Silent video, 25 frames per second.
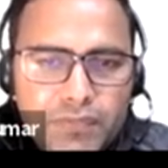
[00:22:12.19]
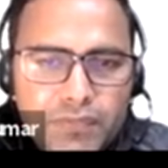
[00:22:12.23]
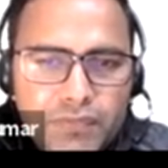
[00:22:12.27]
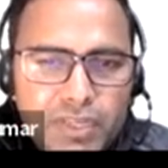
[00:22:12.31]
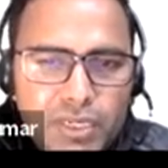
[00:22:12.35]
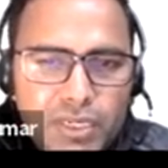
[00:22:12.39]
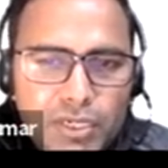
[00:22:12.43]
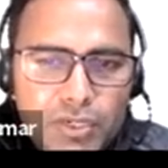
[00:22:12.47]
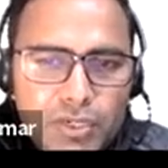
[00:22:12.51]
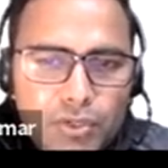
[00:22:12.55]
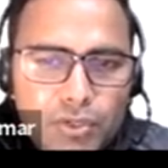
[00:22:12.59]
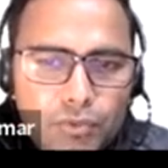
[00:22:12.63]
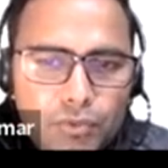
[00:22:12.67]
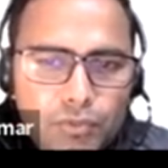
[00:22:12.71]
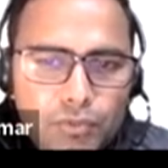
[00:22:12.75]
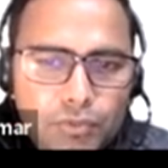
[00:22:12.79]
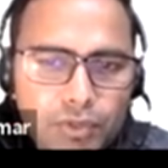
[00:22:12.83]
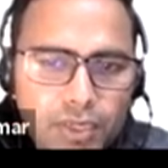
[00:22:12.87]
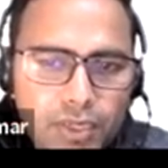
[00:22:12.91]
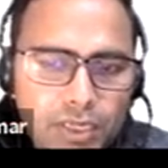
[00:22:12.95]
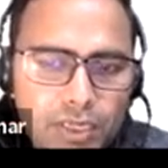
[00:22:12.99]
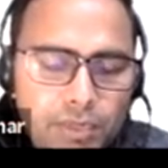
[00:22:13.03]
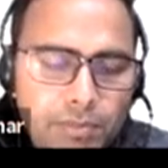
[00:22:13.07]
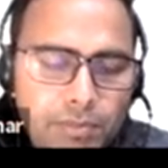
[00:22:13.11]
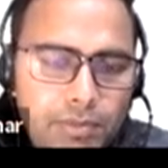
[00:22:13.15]
We need to
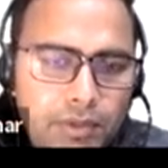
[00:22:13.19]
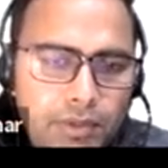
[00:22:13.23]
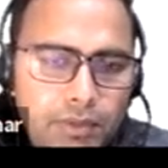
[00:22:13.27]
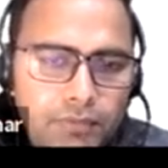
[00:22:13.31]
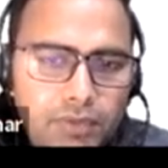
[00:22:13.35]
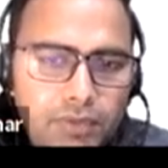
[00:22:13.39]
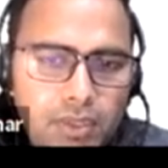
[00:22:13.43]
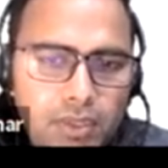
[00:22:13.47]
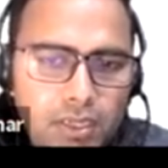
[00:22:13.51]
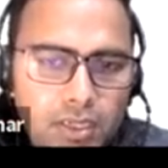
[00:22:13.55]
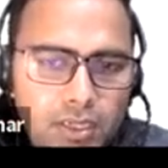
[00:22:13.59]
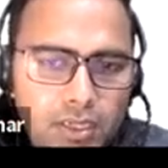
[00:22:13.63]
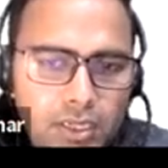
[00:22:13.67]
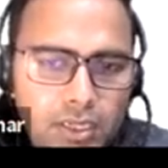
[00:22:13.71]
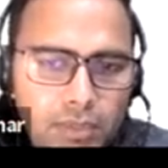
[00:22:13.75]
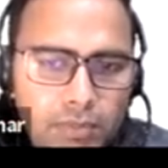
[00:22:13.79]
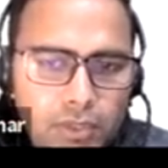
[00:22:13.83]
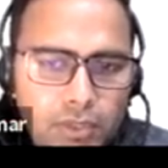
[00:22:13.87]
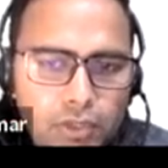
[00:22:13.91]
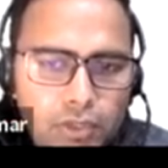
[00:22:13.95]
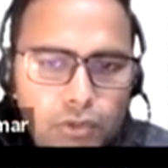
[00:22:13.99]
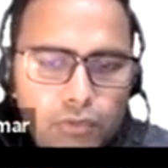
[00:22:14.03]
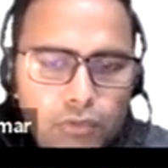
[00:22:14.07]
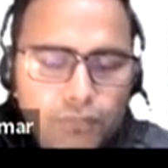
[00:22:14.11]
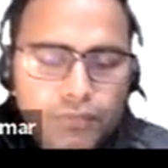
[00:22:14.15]
we are
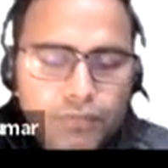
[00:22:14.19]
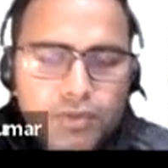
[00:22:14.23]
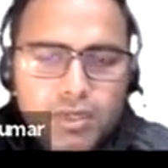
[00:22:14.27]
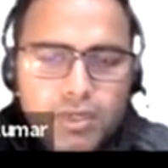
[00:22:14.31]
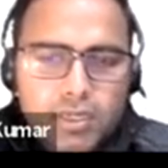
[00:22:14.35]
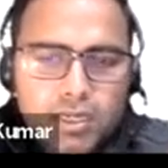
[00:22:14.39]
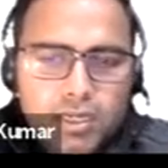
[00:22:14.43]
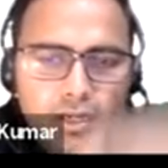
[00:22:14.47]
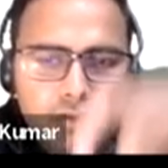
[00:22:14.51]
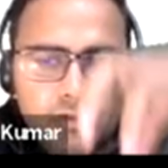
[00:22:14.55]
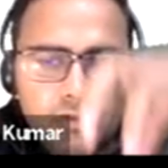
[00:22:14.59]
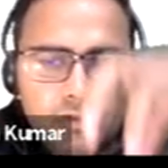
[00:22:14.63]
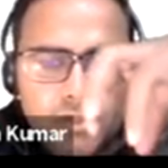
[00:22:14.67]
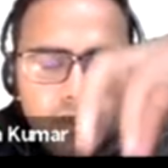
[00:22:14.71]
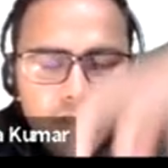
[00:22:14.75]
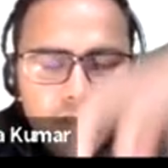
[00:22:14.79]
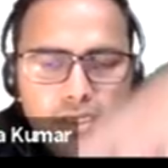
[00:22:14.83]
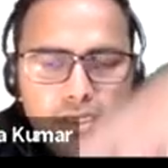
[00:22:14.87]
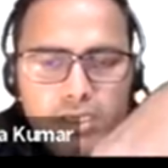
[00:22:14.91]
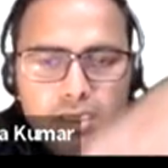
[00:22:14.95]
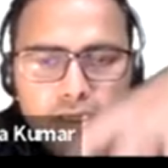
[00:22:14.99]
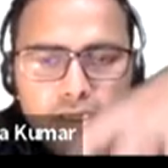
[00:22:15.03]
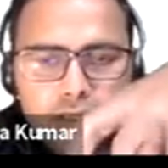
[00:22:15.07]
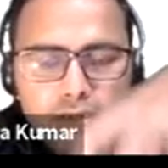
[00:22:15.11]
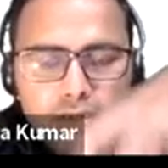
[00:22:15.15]
able to figure out
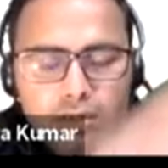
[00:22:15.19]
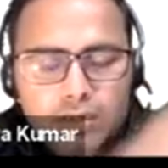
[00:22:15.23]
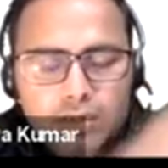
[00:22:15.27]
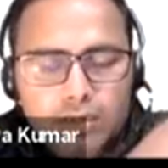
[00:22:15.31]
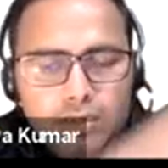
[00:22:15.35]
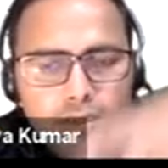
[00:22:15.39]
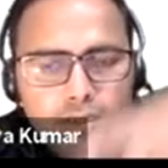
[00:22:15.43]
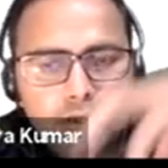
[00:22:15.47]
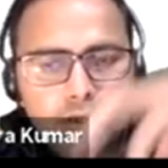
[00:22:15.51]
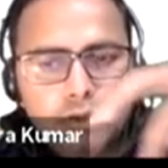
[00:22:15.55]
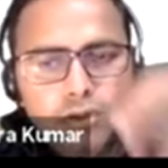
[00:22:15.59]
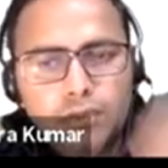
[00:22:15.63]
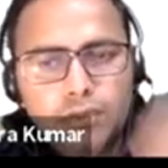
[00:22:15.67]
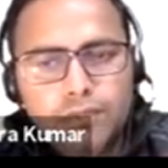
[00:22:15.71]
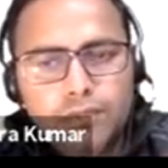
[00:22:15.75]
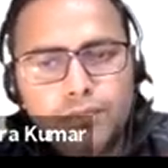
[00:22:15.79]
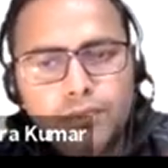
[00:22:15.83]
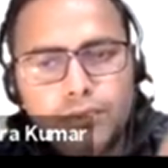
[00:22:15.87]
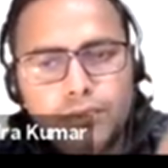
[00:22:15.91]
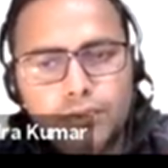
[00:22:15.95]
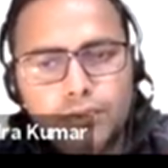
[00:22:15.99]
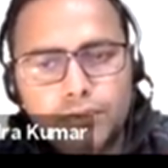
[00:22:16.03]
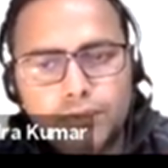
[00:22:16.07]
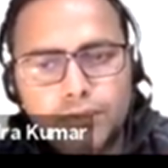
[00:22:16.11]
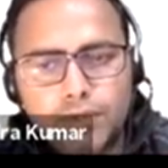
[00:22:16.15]
their top
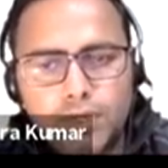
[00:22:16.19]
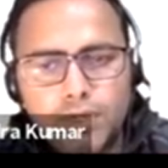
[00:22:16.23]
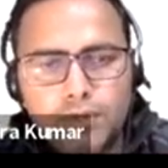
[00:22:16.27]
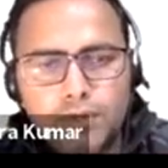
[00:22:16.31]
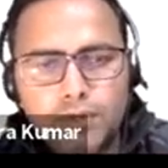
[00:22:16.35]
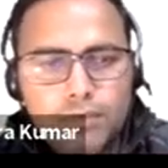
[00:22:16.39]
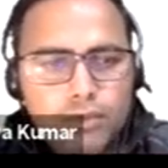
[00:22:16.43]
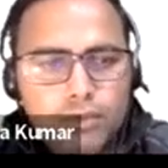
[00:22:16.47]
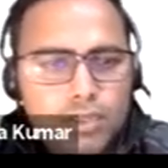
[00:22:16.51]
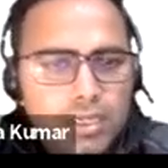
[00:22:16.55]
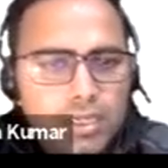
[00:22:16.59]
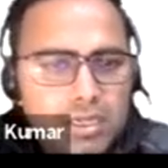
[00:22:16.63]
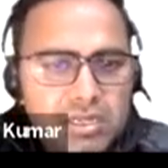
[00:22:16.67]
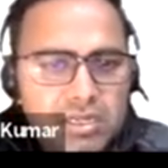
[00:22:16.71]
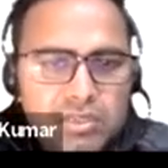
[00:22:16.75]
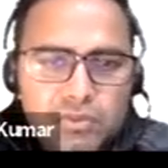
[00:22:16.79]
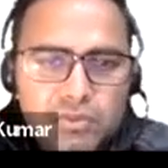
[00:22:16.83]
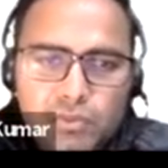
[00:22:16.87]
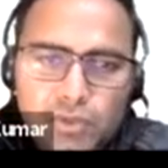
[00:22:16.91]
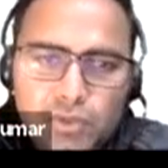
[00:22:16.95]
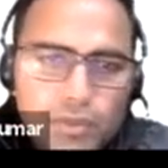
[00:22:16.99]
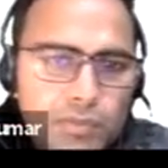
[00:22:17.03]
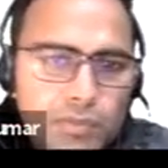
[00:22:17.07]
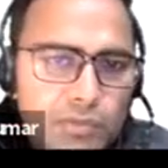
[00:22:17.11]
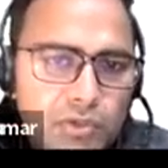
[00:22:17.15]
views, front view. That is
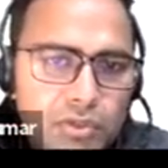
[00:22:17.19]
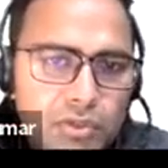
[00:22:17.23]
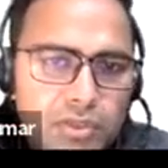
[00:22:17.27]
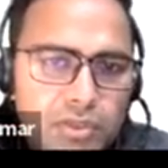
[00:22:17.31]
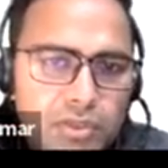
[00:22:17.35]
what more